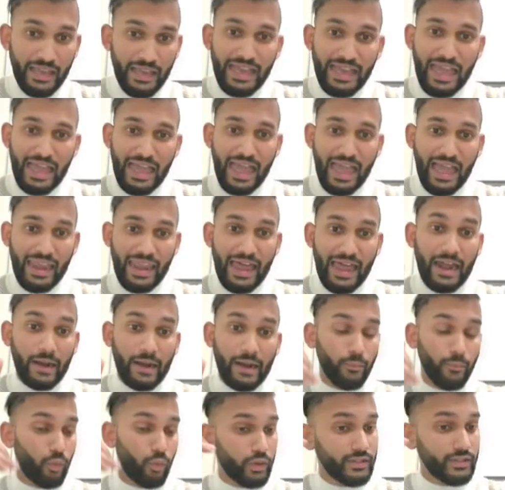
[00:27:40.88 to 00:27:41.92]
and are
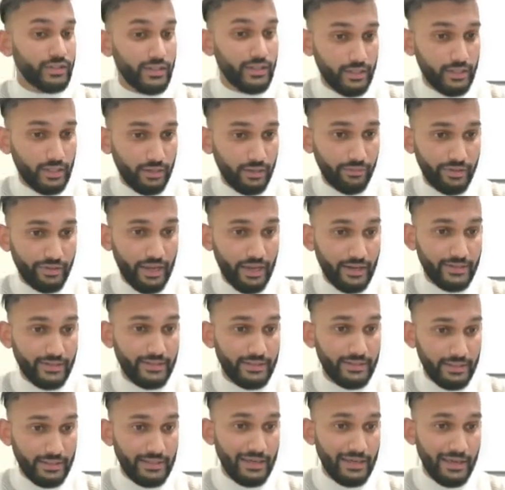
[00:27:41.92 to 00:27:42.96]
more sensitive than
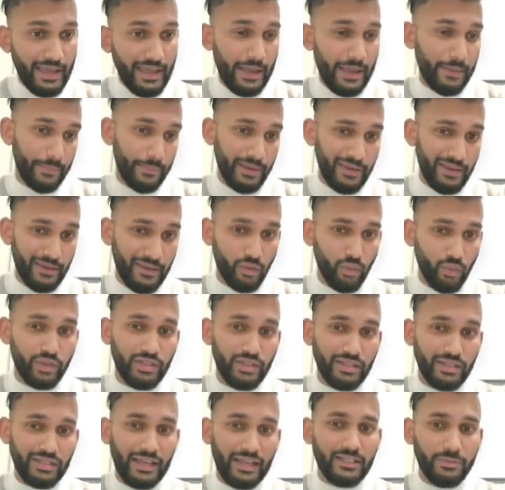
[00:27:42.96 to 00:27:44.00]
CKMB, which
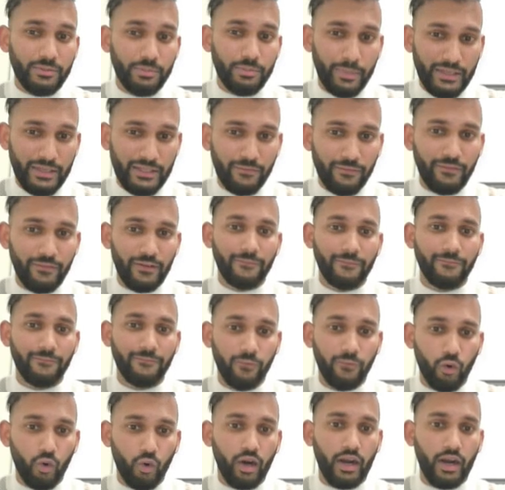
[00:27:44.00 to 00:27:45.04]
is like specific
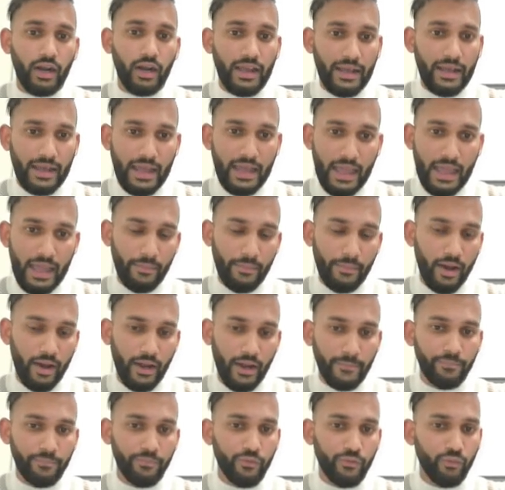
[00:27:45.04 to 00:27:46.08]
for MI,
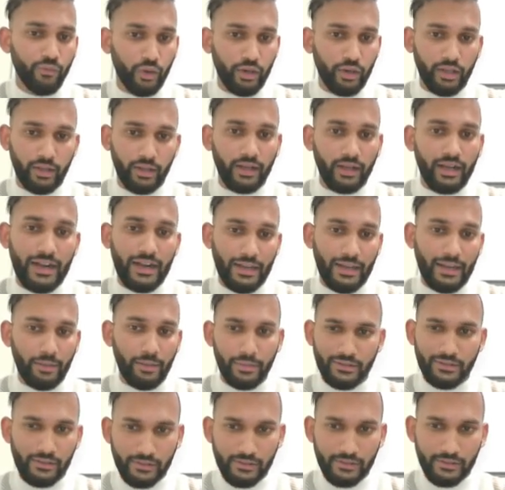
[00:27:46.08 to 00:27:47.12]
for the cardiac
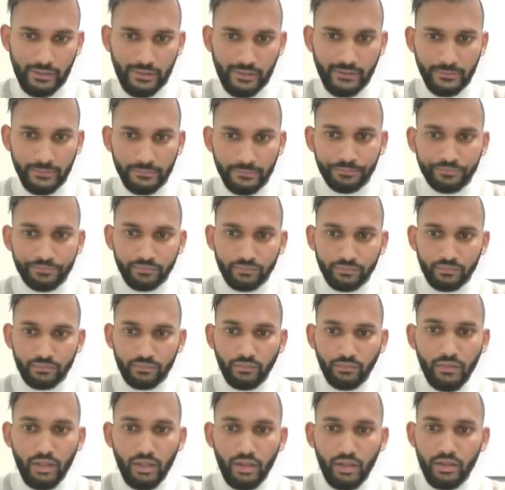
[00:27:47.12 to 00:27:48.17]
muscle cells.
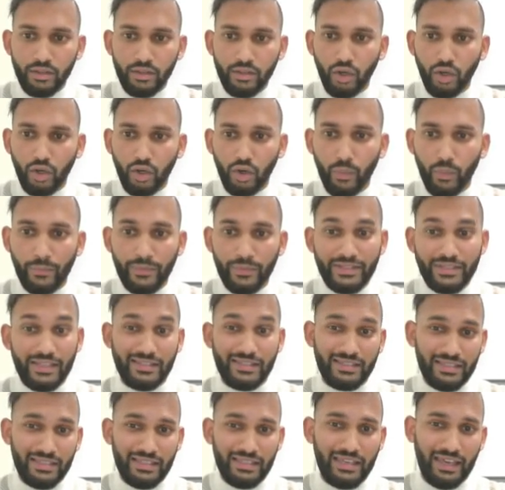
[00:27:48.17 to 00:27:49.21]
So when we say
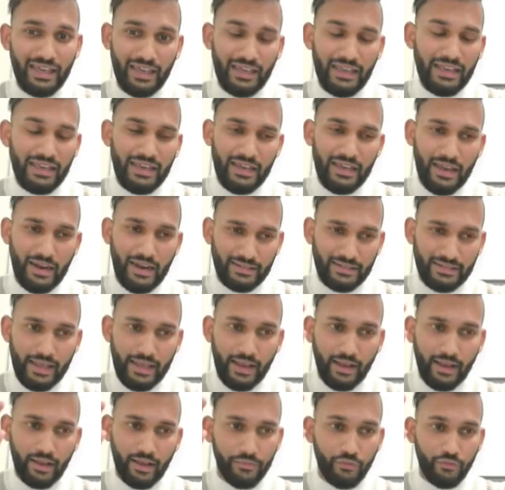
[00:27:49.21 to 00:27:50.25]
CK, it's
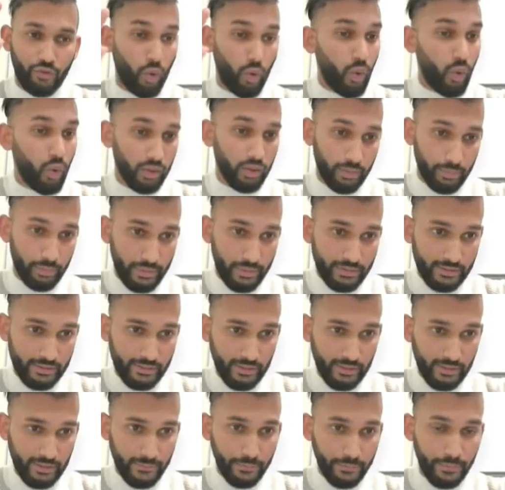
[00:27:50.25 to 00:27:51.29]
like for all the muscle
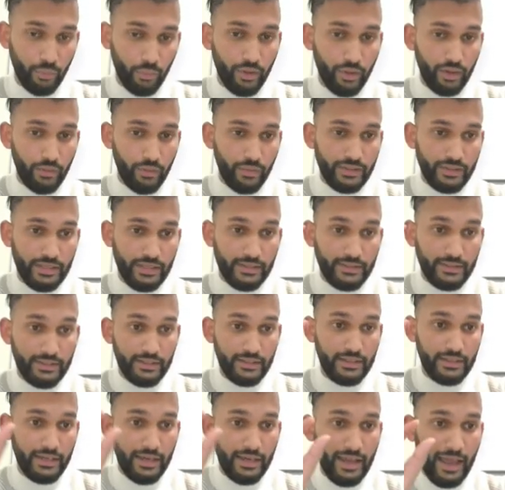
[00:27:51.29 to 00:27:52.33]
cells, but when we say
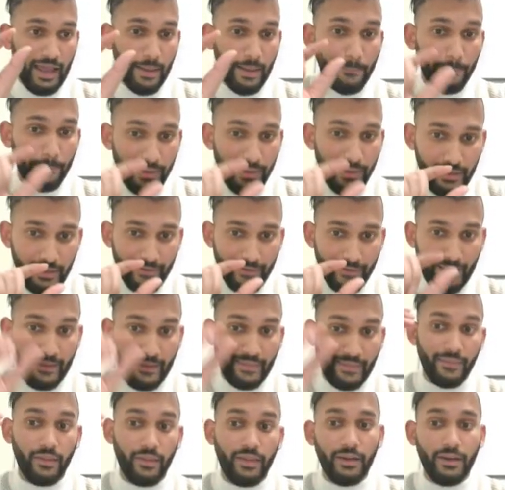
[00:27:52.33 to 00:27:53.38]
CKMB,
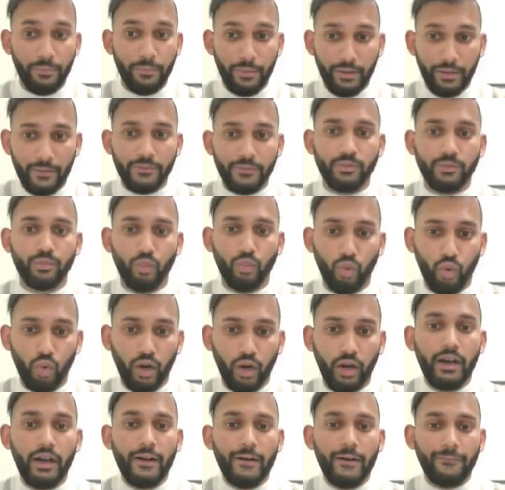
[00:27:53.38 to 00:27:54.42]
then it becomes more
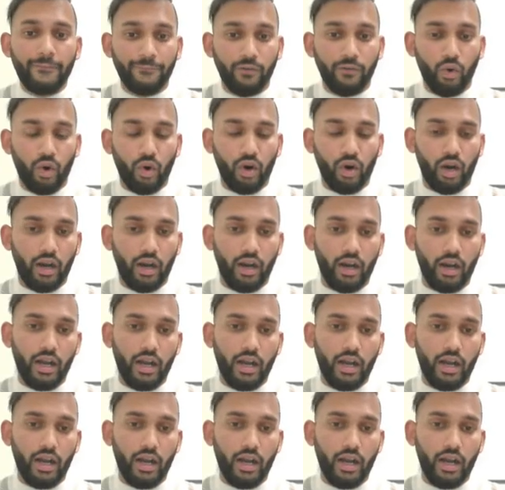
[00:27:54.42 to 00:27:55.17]
for